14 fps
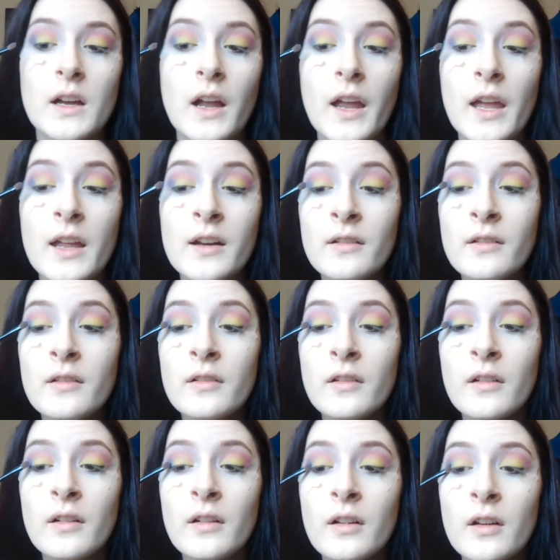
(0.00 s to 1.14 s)
Again,
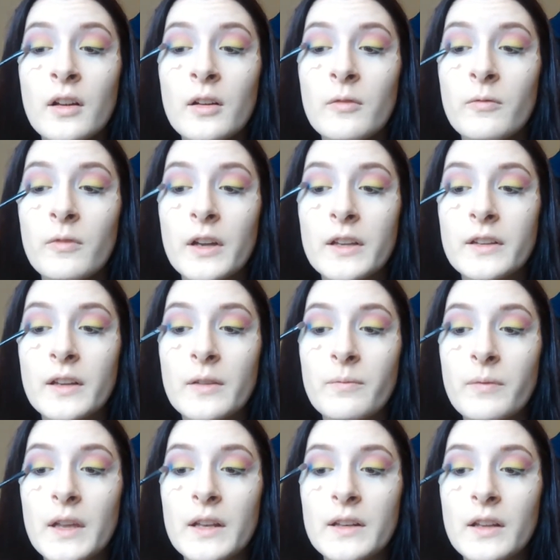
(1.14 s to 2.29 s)
placing a
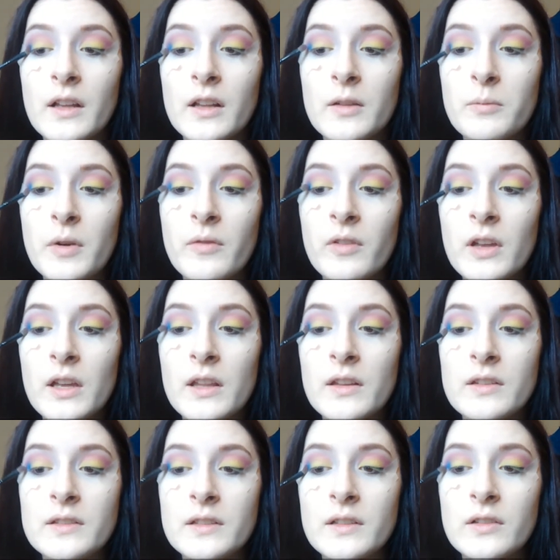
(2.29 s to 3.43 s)
big dollop of it in
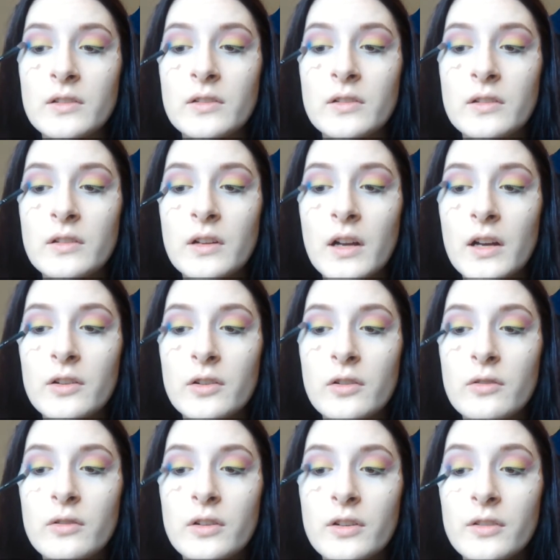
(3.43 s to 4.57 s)
this little outer
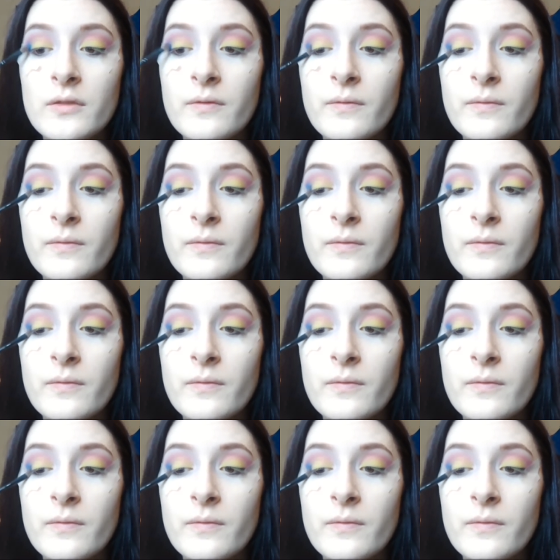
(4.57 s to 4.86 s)
corner.